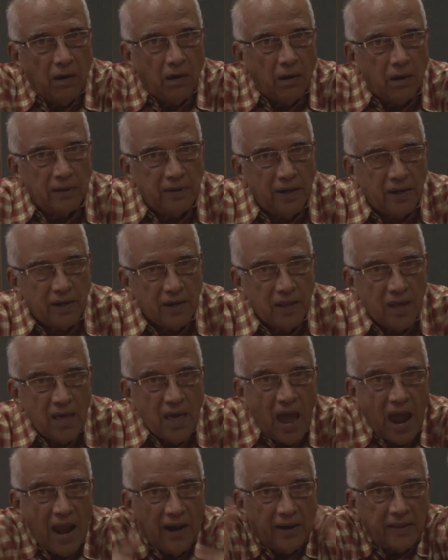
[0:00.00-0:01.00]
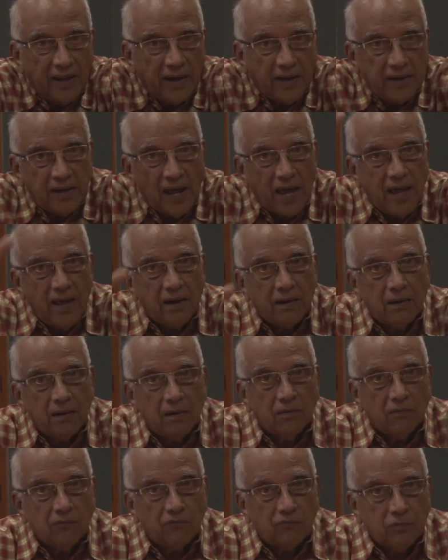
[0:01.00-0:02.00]
all that, and the entire
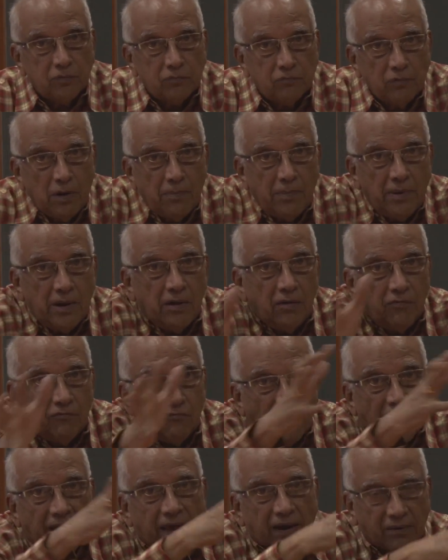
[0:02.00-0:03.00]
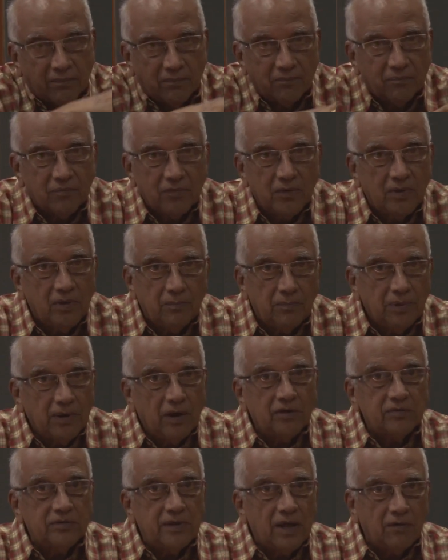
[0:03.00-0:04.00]
will be fire,
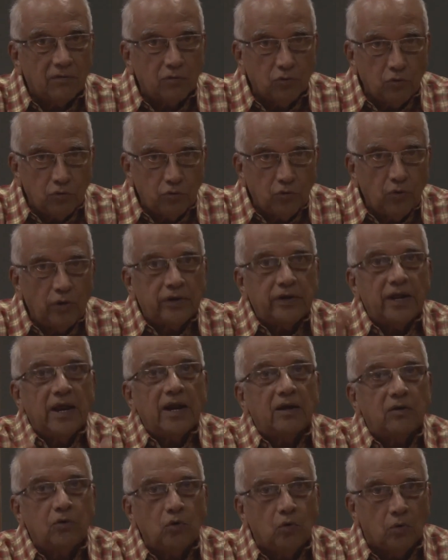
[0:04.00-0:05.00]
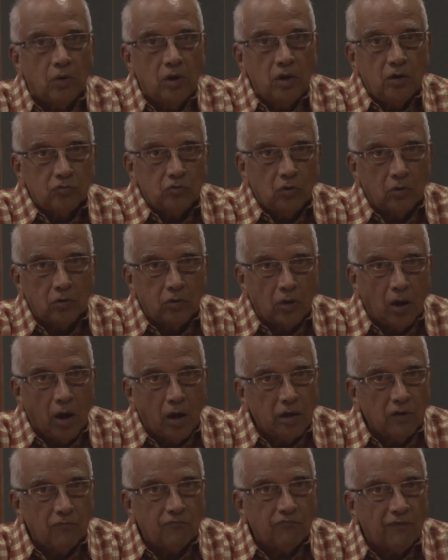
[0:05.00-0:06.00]
because they have to do a take 2. So a
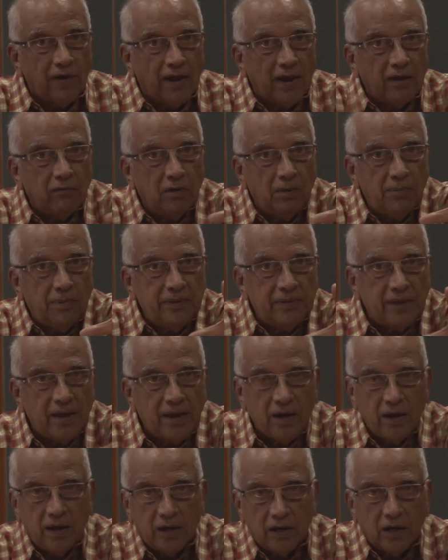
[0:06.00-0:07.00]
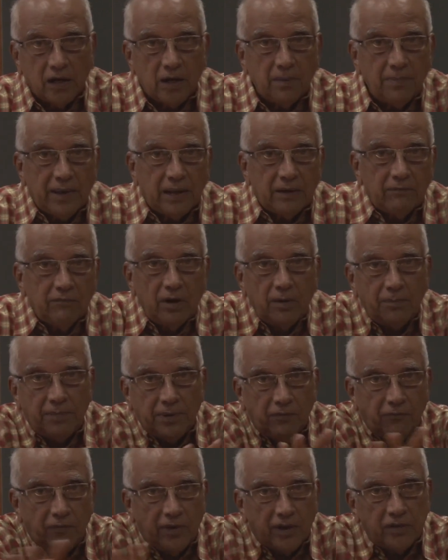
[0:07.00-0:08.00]
lot of fire will be there. It will be
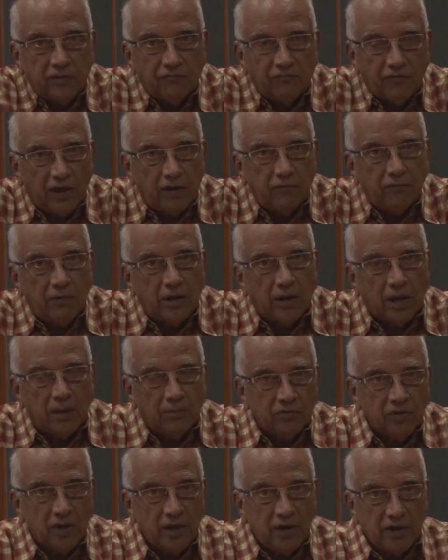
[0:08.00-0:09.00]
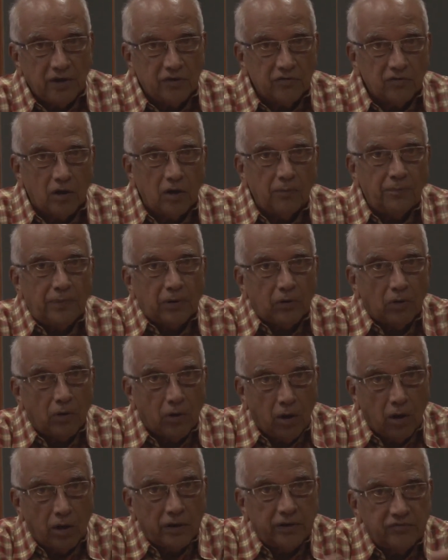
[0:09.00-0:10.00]
enveloping where the fire will come. It is all petrol,
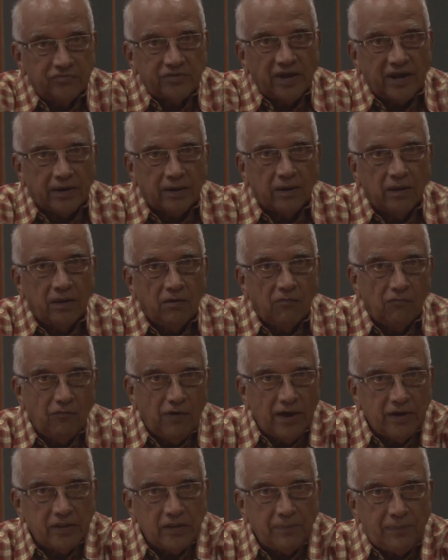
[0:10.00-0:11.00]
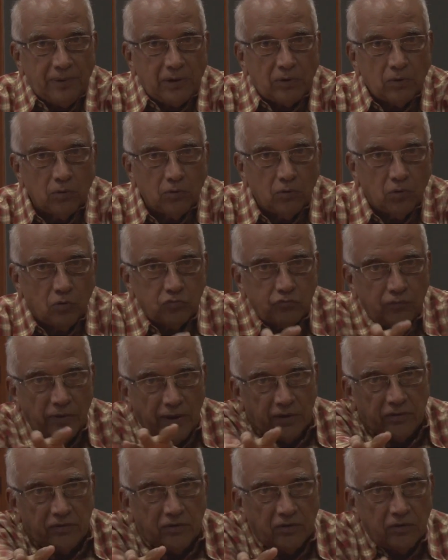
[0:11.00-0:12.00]
all design. Where the petrol goes, where
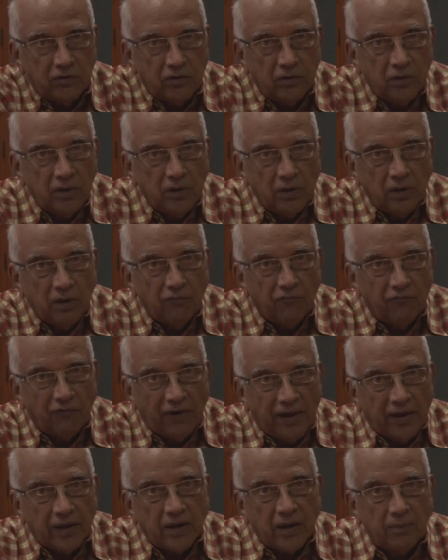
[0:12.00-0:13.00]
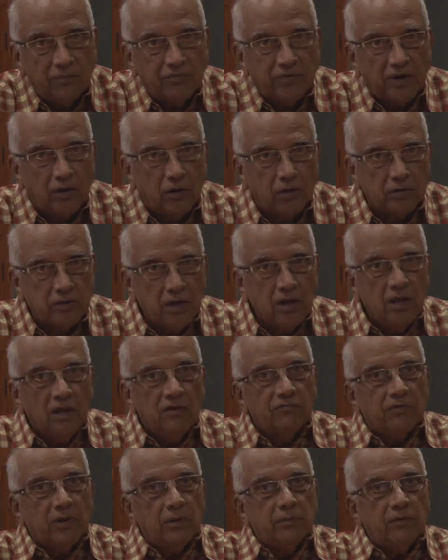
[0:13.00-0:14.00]
the fire comes and all that.
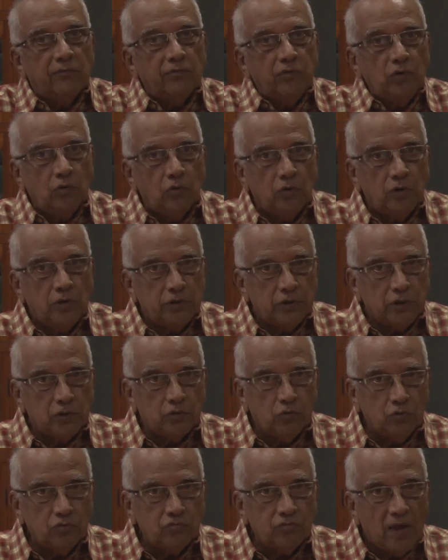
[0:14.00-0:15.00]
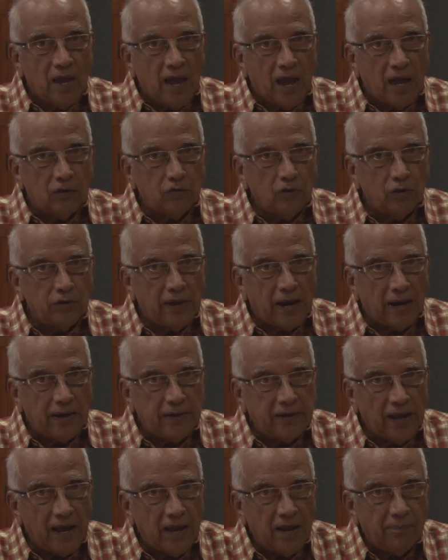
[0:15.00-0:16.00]
From the view, it goes as though the
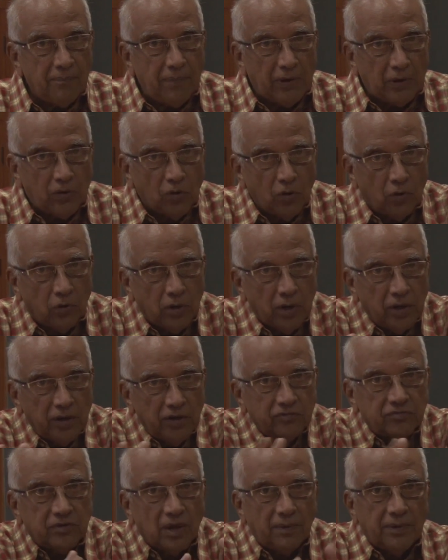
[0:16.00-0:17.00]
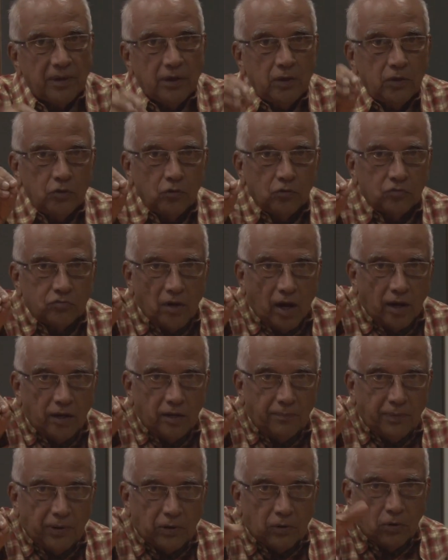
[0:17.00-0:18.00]
entire petrol is coming. You start the
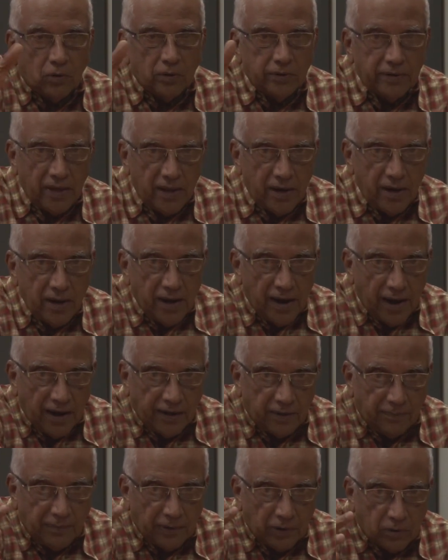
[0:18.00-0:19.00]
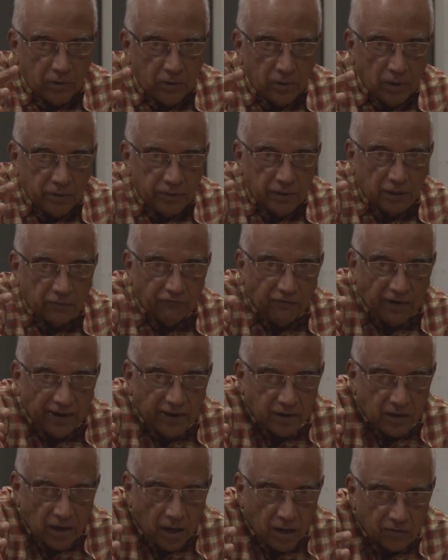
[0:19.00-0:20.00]
petrol there, and the
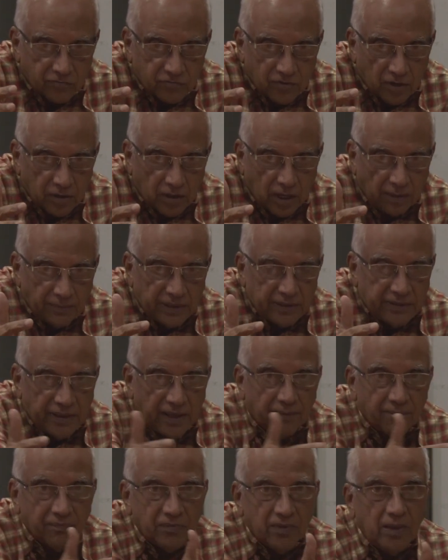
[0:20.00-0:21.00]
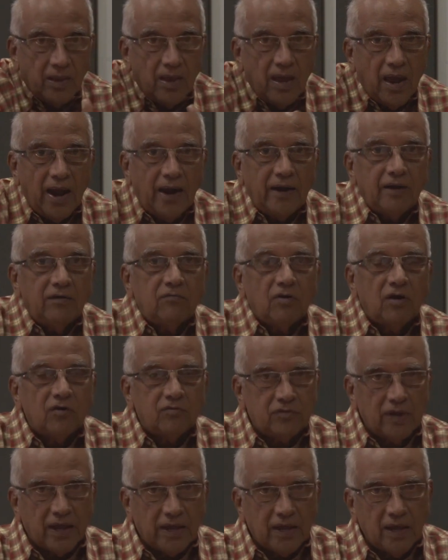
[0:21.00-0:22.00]
fire cars are coming there. And it was
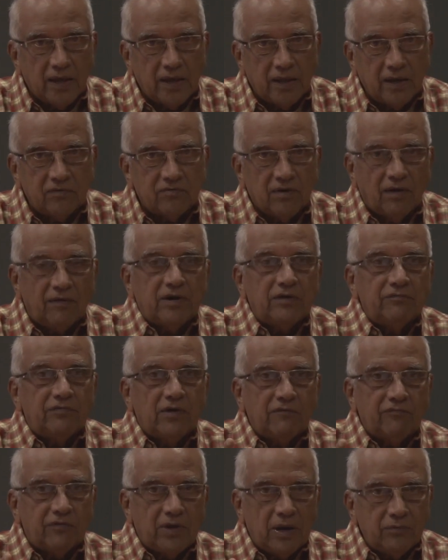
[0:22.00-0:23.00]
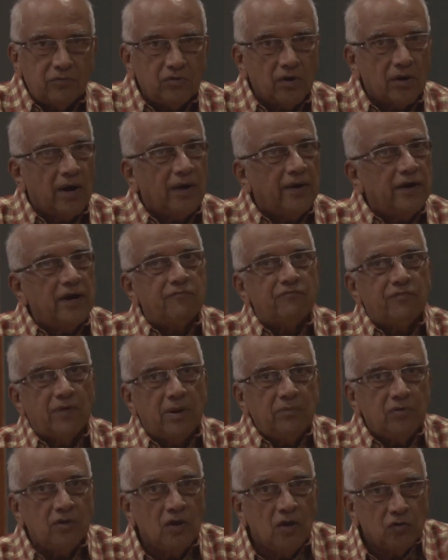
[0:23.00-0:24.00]
taking in 75 frames or 100
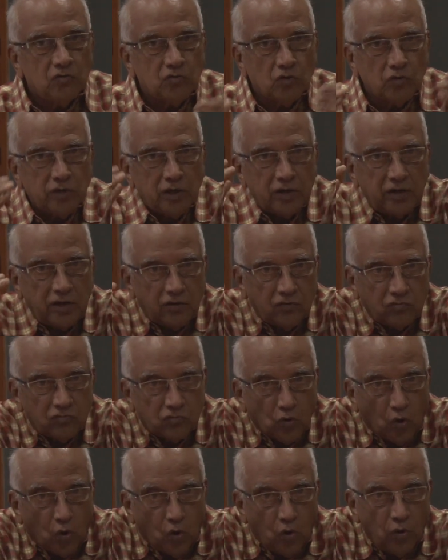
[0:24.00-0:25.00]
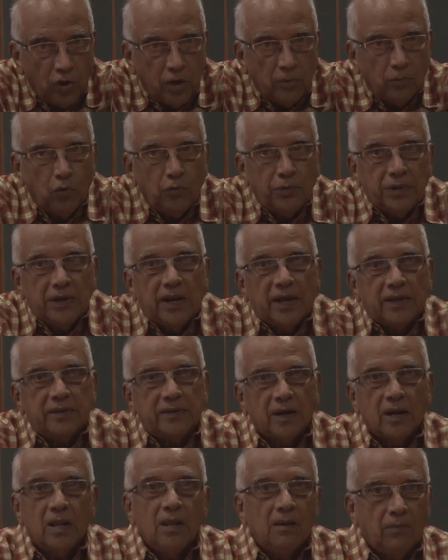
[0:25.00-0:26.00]
frames, so that it is slowly moving like
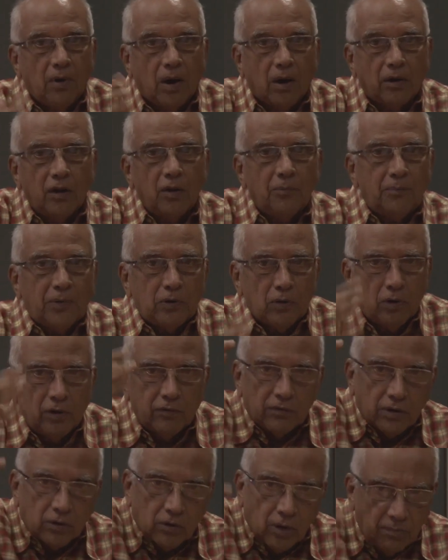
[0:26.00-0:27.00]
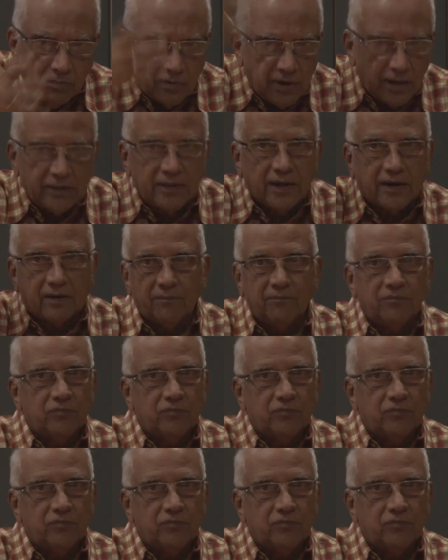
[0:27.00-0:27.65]
that. The other petrol, it will come like that.